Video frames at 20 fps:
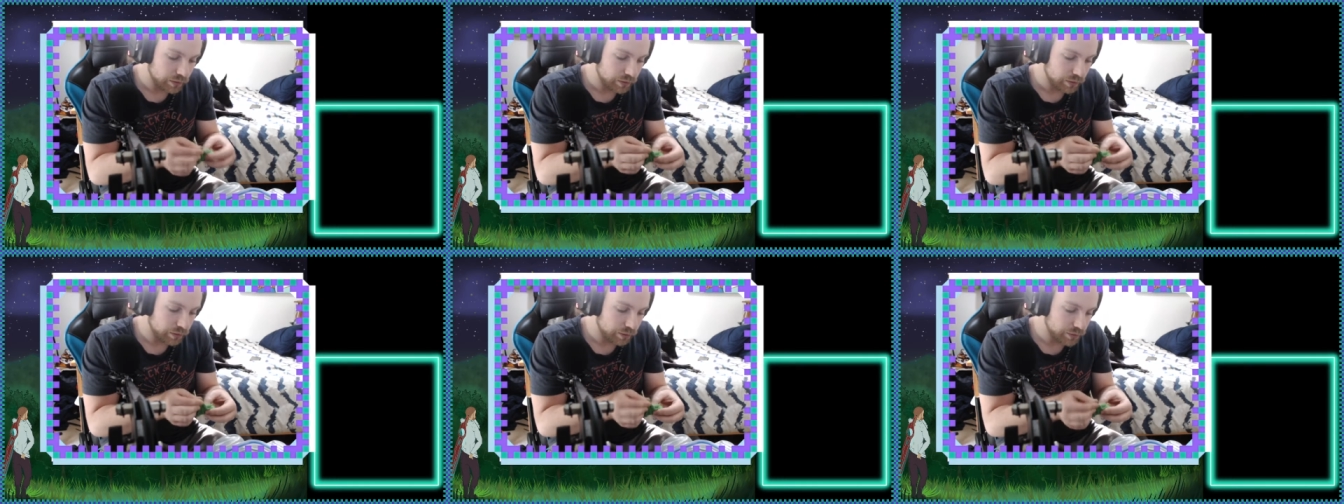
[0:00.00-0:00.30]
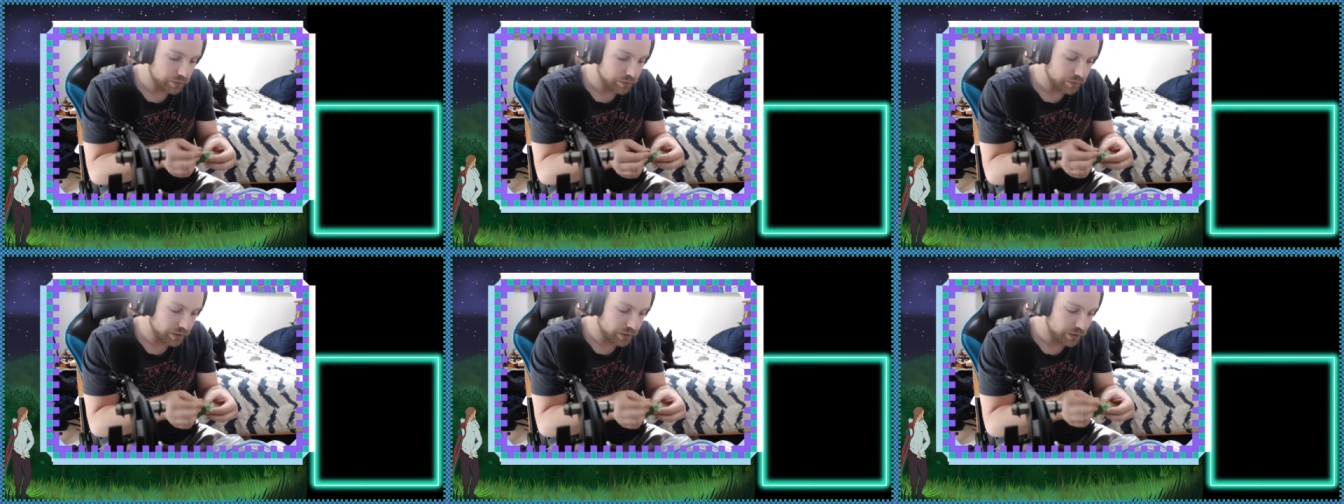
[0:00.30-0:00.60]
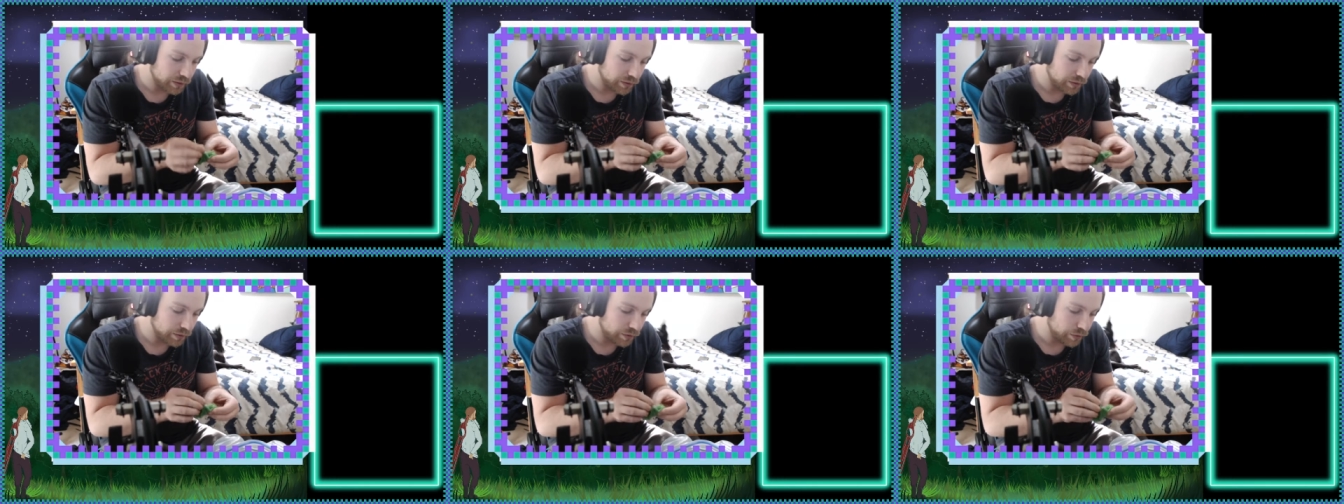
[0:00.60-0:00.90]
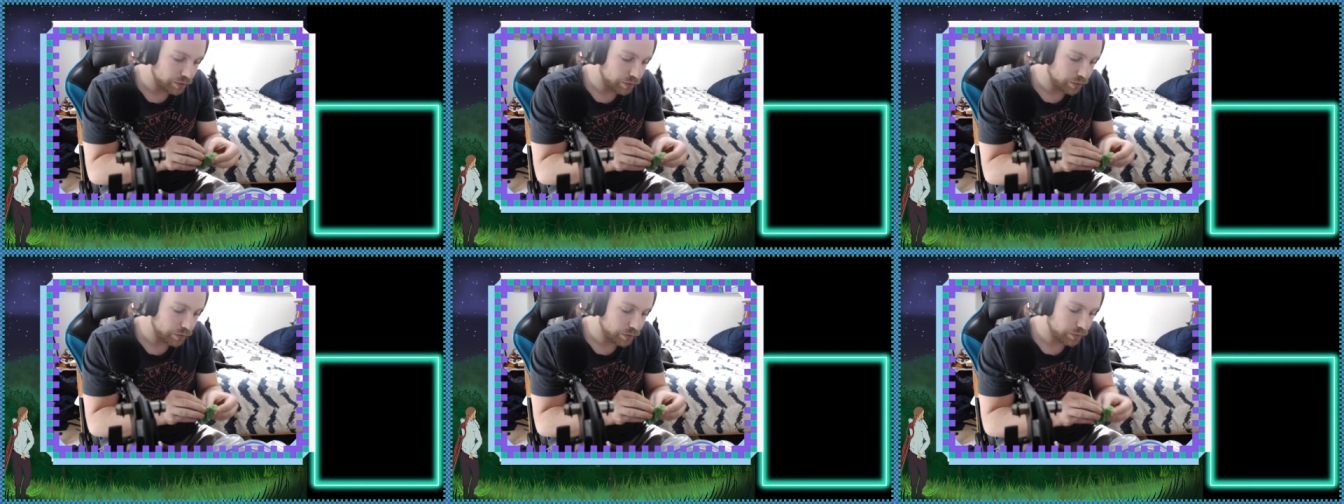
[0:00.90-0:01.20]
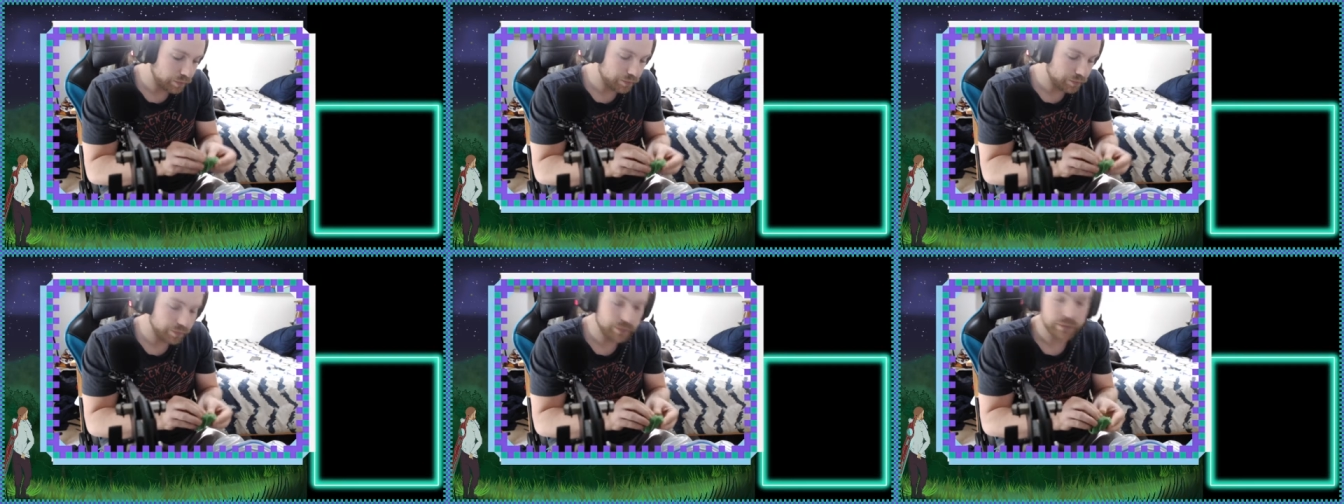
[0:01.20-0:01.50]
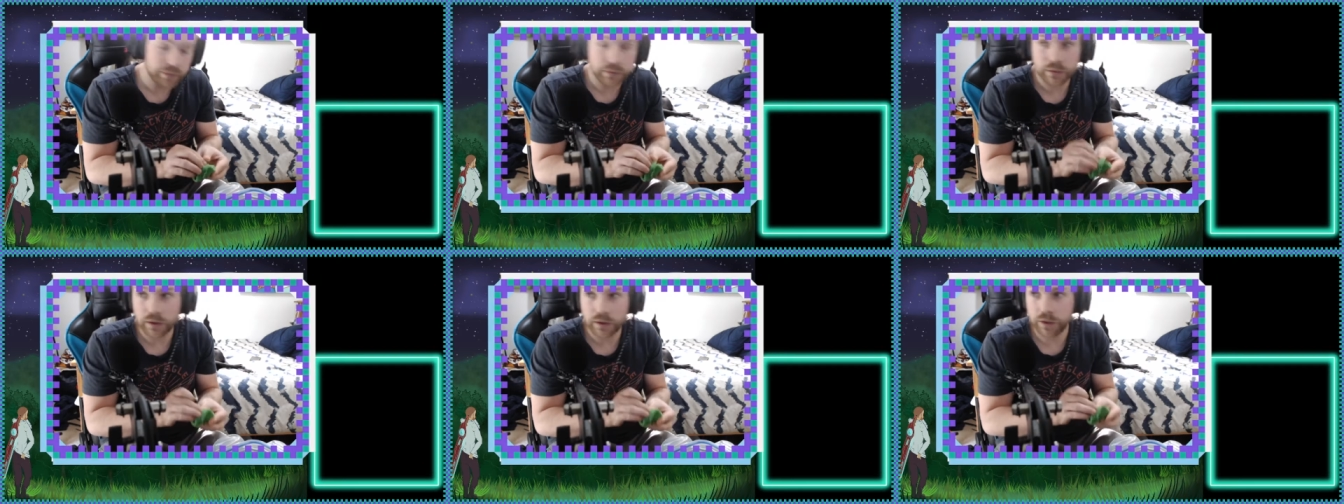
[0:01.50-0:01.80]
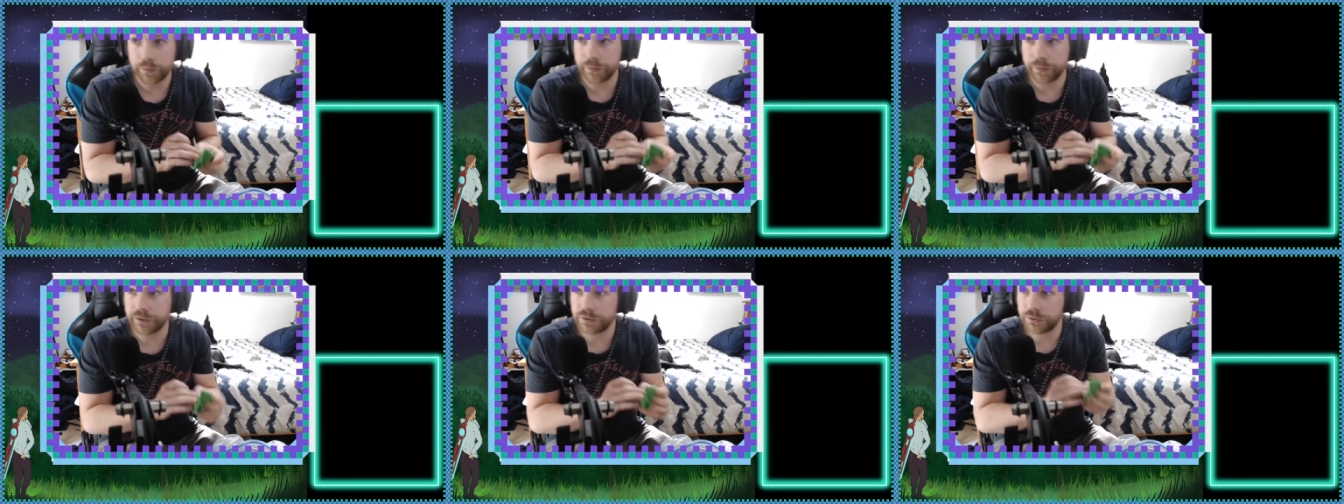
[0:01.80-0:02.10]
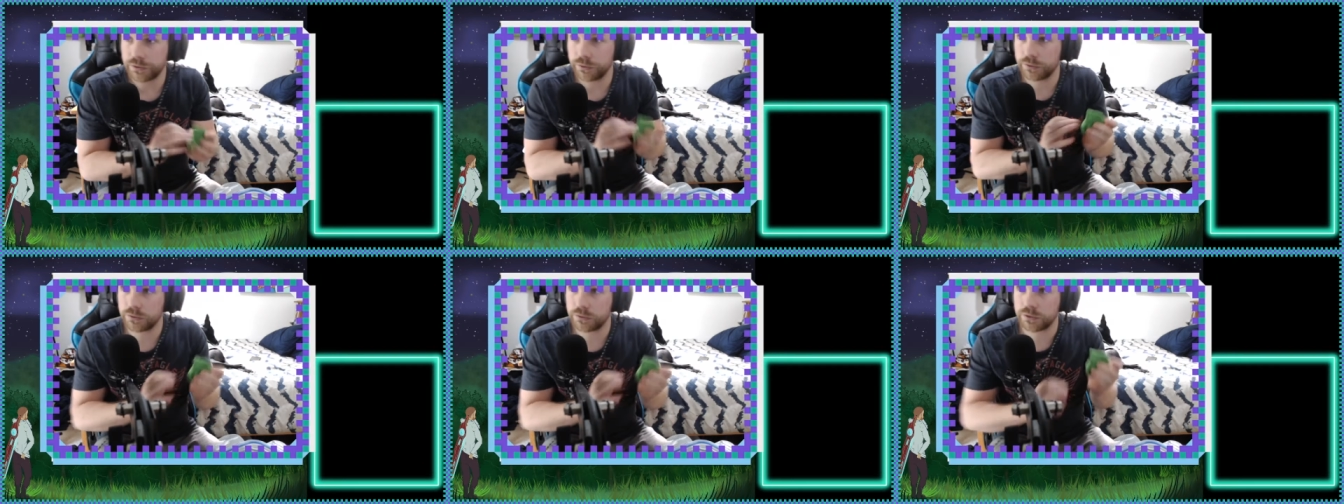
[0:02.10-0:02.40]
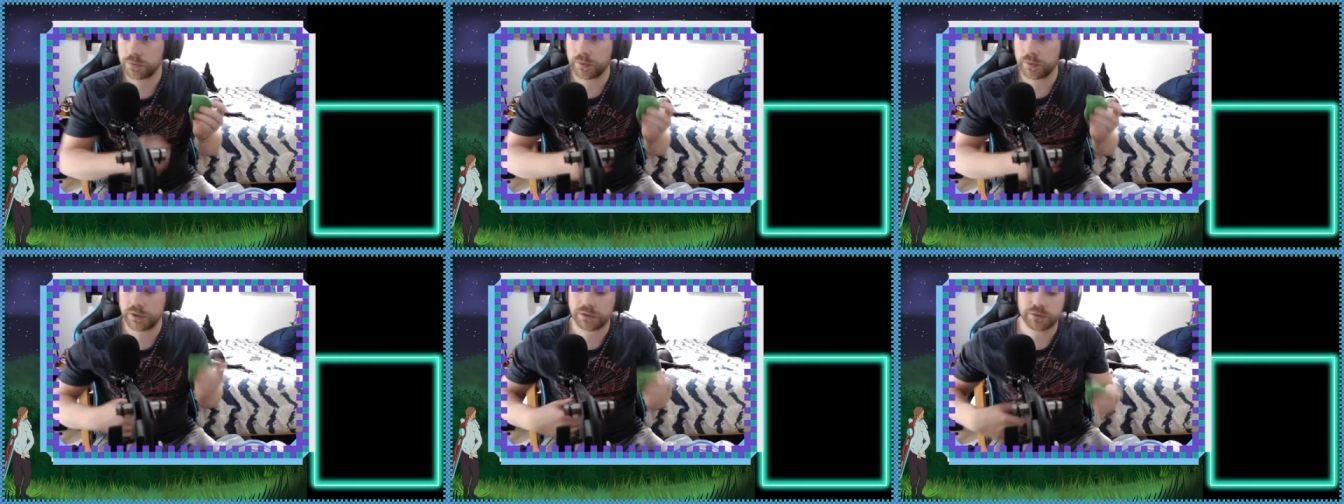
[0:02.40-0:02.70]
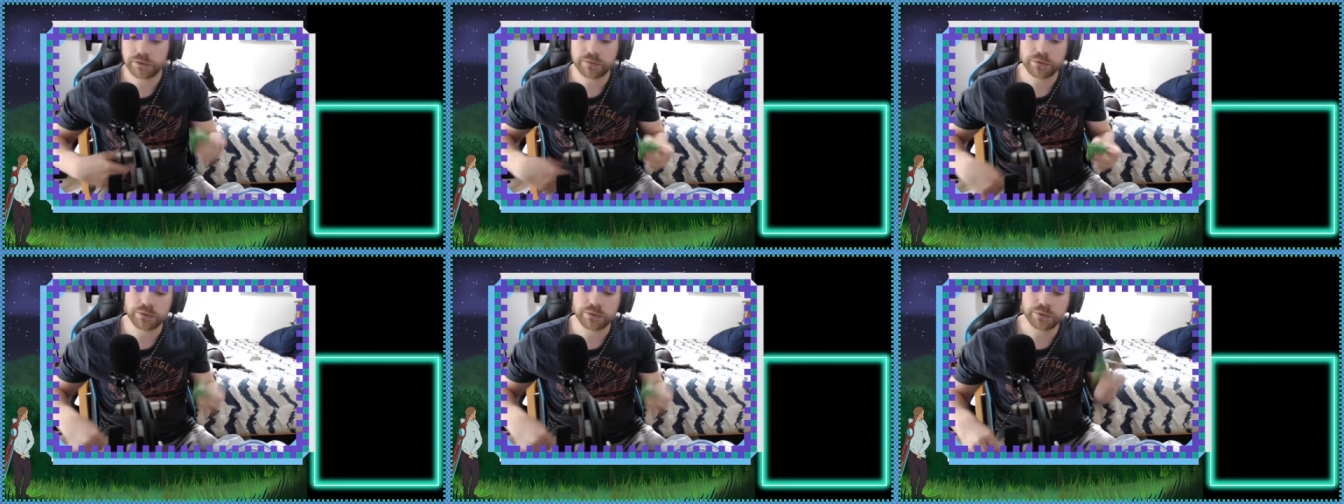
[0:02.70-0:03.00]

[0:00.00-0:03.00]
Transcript: the odds of that are low. And my storage space for